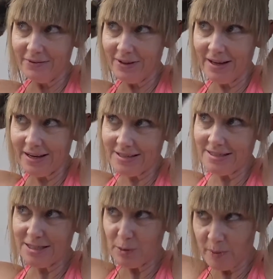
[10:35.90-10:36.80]
Well, I guess
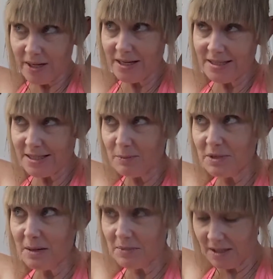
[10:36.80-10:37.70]
it depends.
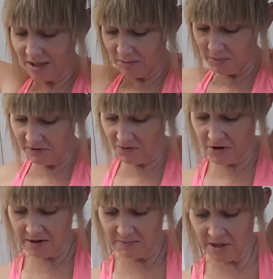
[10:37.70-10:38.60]
Sometimes it can be
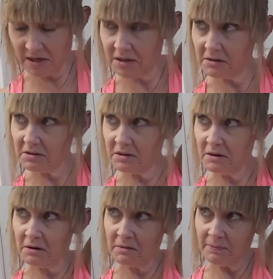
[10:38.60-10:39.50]
40 minutes, you
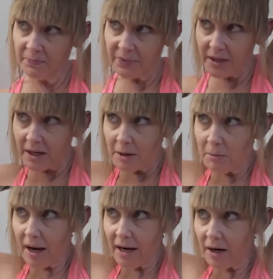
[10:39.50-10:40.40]
know.
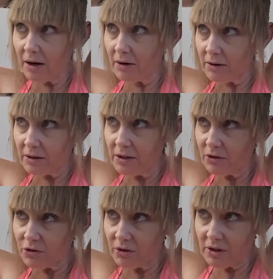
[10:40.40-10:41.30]
My hair
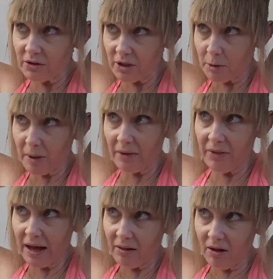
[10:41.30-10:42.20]
usually took about
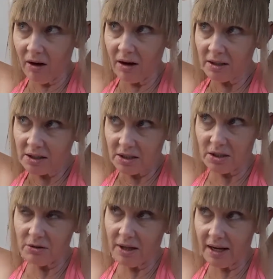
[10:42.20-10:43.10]
that long to
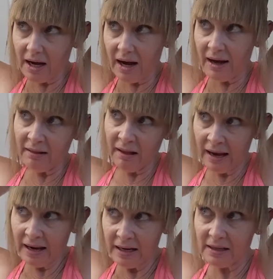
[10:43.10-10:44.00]
do like a
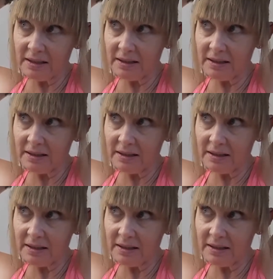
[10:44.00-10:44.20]
highlight.